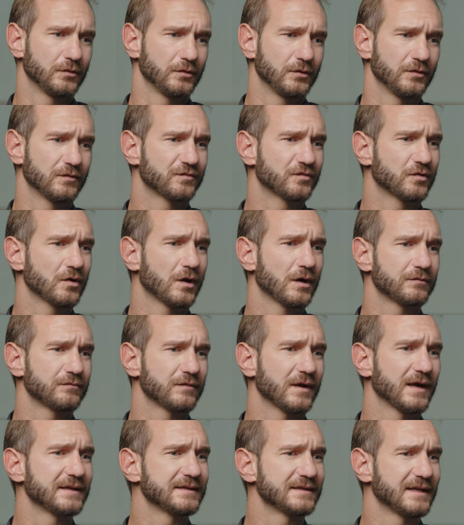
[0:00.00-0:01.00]
You've got
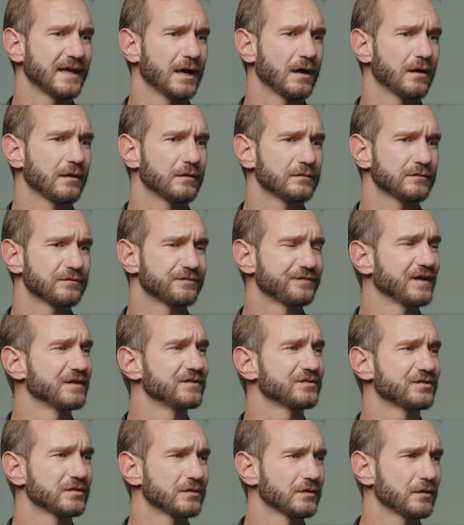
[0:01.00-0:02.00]
right now
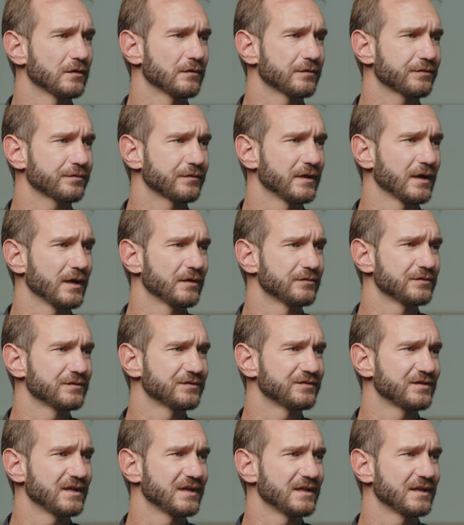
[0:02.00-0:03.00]
fentanyl, 300
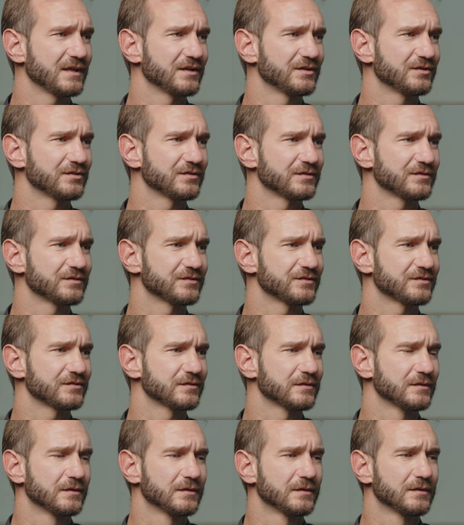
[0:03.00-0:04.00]
teenagers
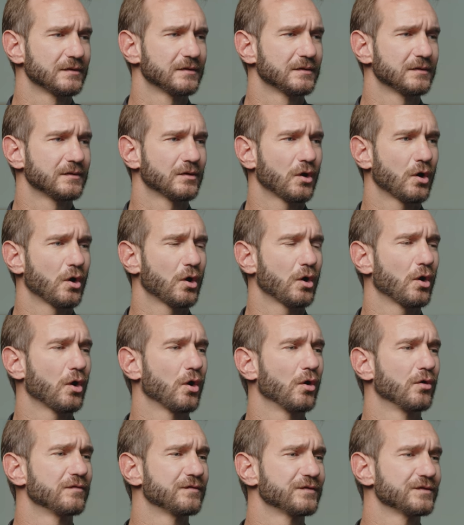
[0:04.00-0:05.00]
mm-hmm.
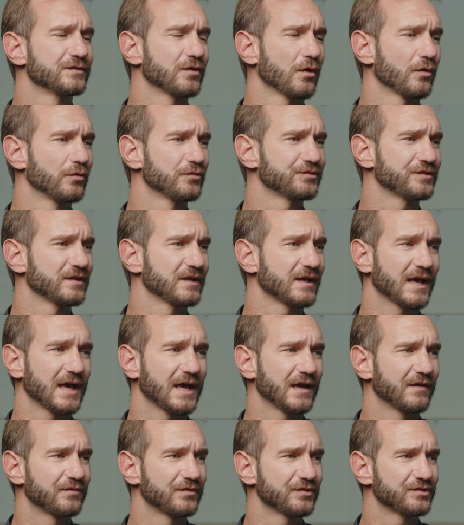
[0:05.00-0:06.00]
overdosing
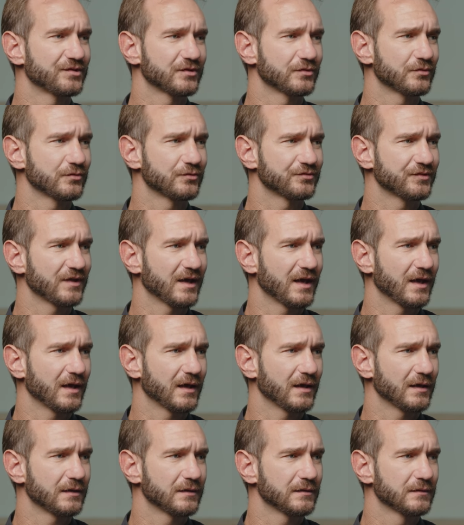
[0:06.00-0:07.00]
every single
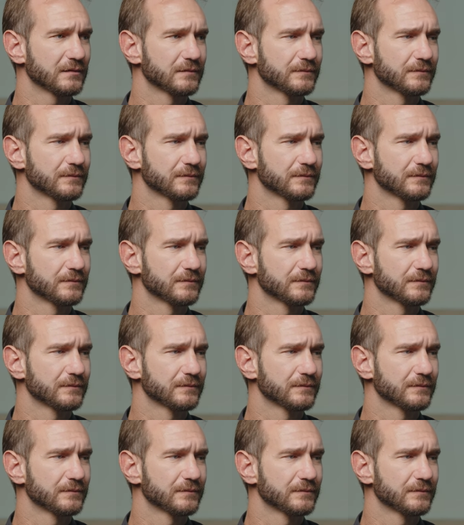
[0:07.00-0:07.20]
day.